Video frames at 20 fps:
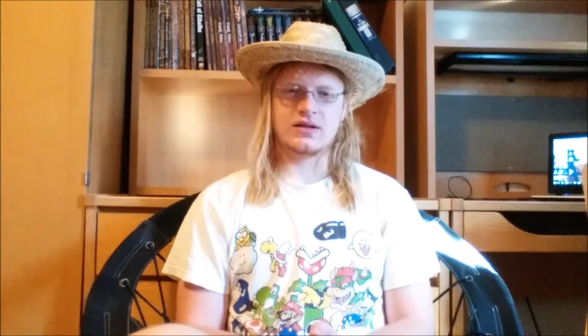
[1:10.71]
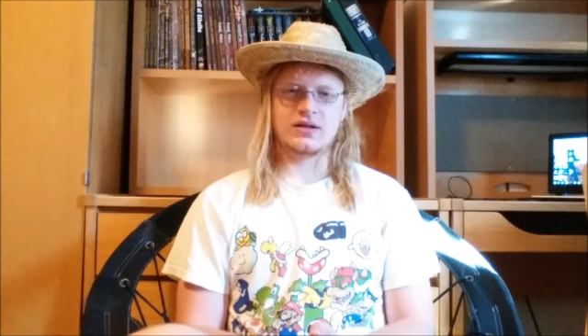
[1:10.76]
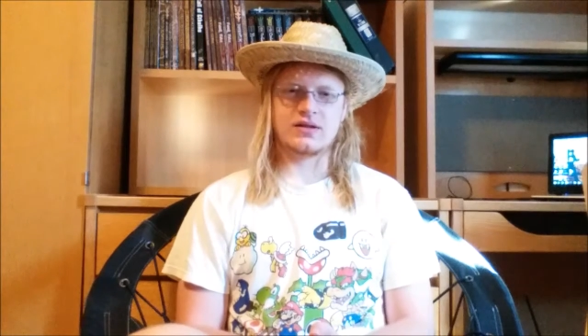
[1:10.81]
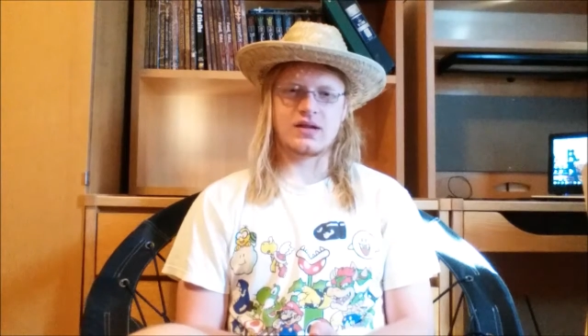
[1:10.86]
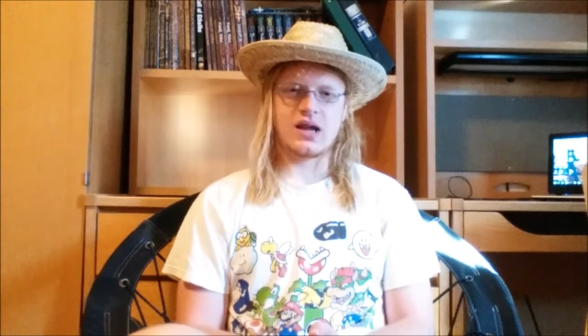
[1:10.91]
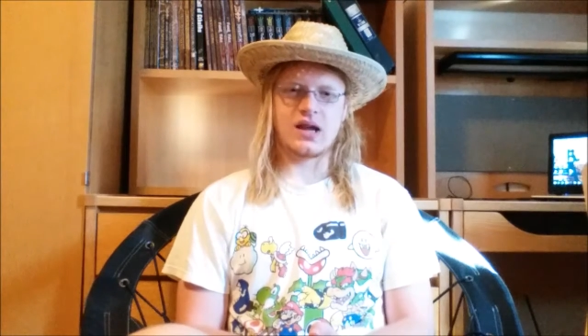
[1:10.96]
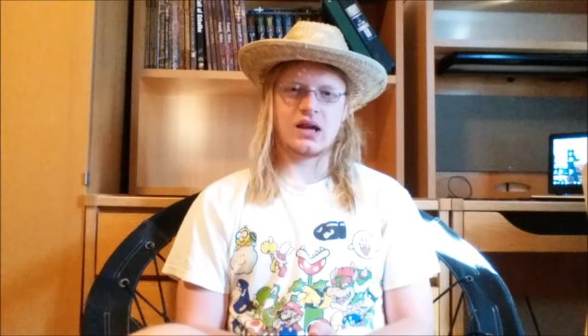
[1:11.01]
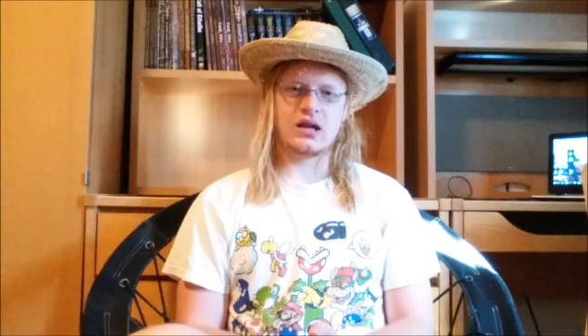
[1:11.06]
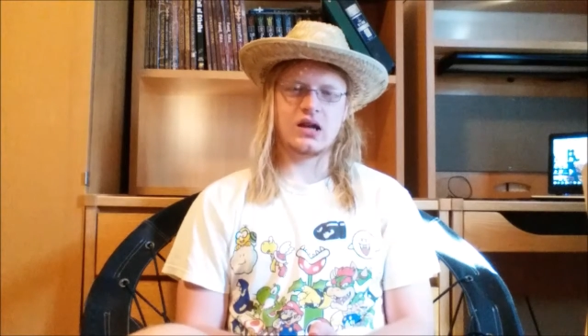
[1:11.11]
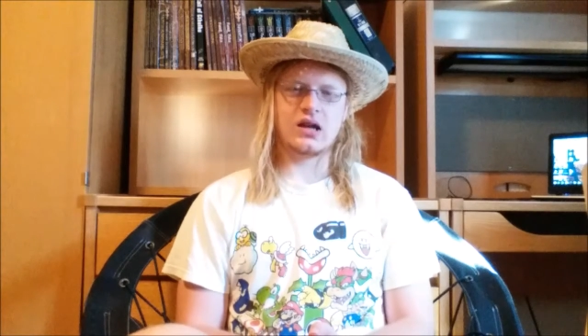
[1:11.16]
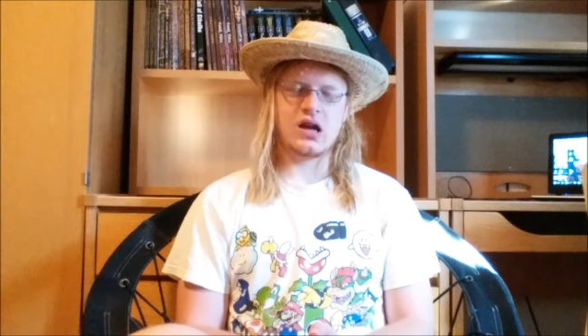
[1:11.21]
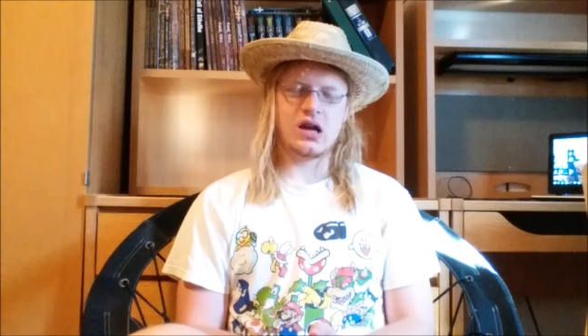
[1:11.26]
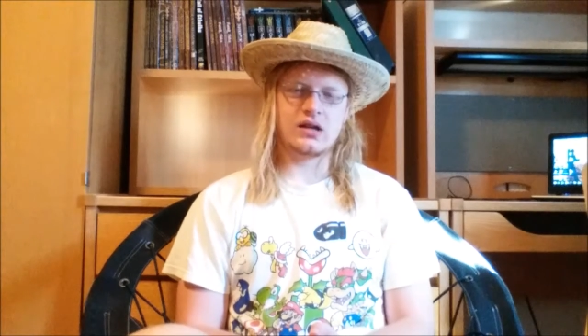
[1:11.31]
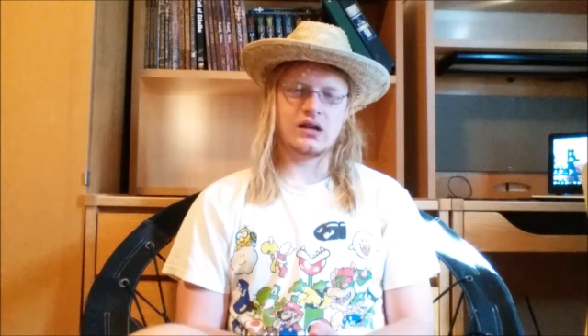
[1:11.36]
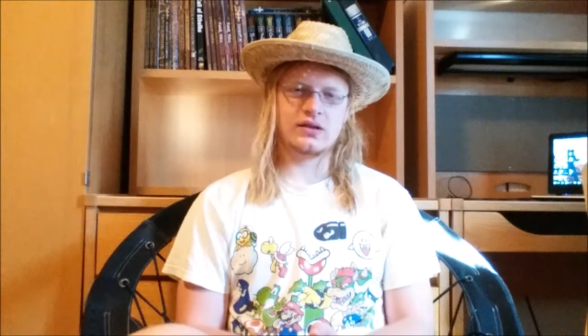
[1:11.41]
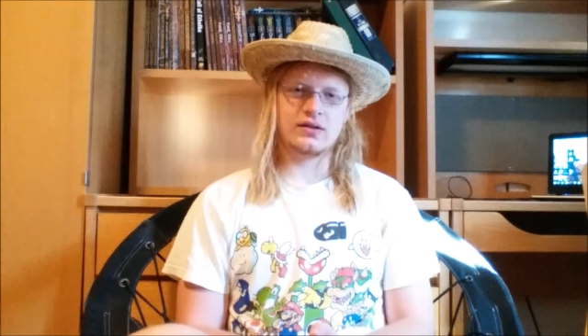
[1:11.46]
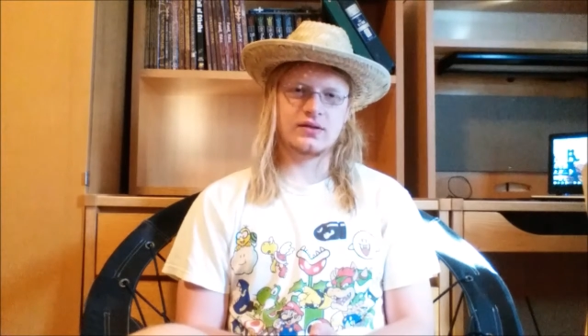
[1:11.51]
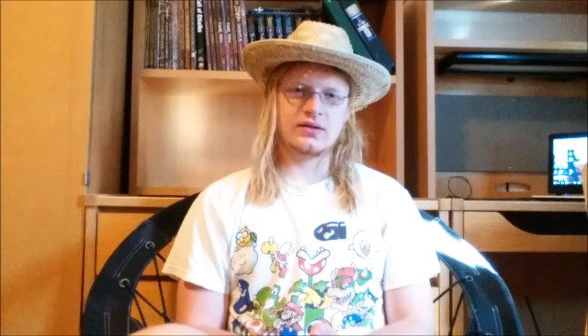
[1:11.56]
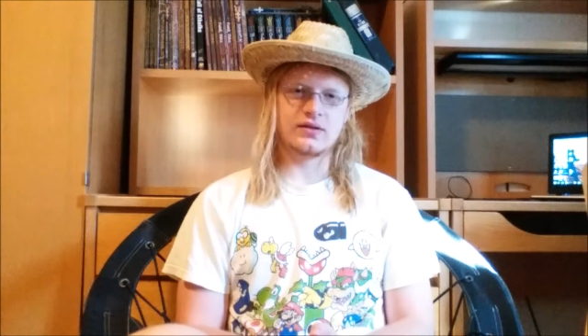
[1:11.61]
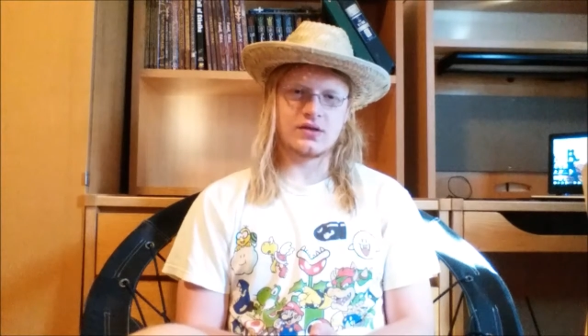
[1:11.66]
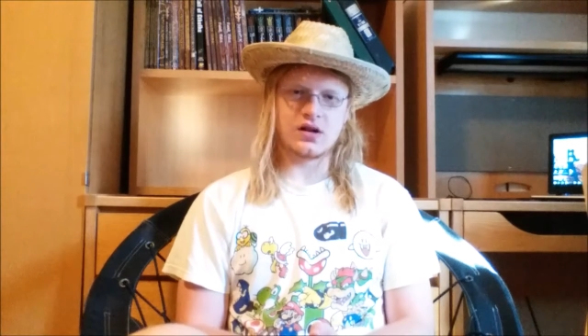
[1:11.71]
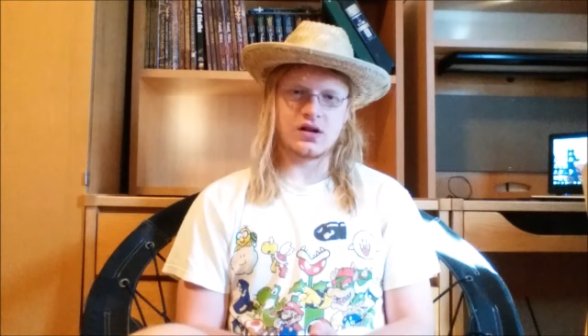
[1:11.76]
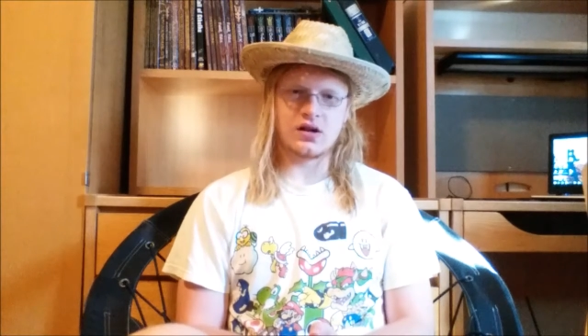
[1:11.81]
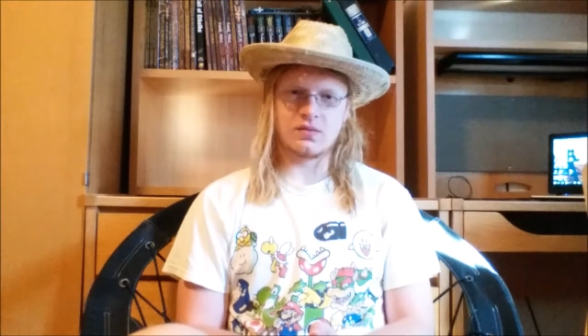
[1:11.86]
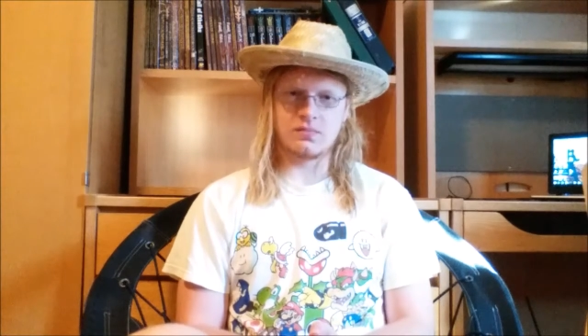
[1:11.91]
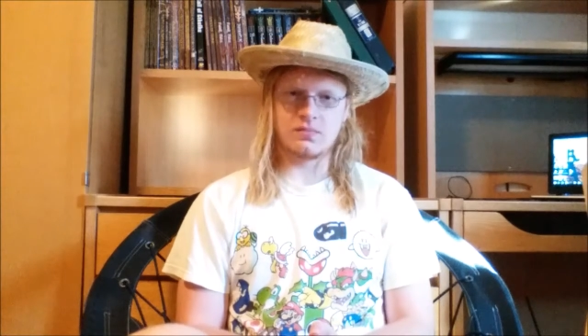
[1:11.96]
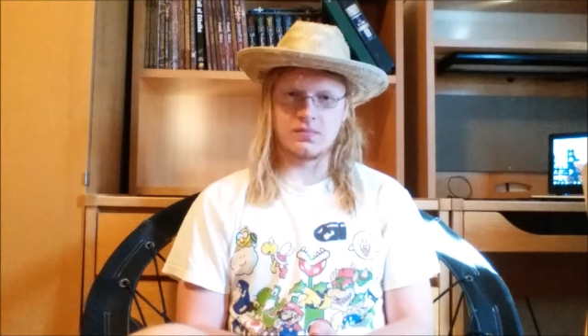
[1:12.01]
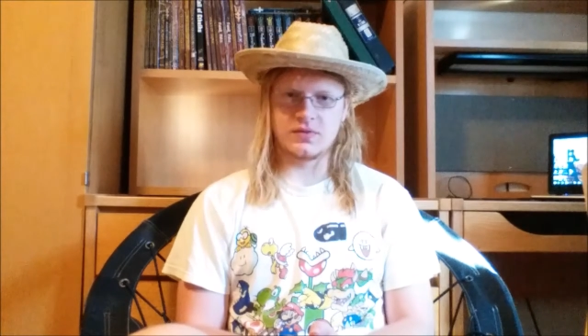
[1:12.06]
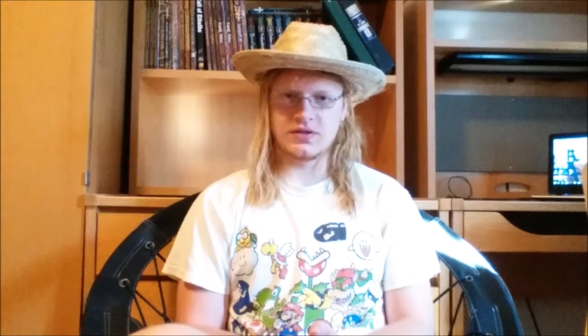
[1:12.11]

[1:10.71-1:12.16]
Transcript: is that guns are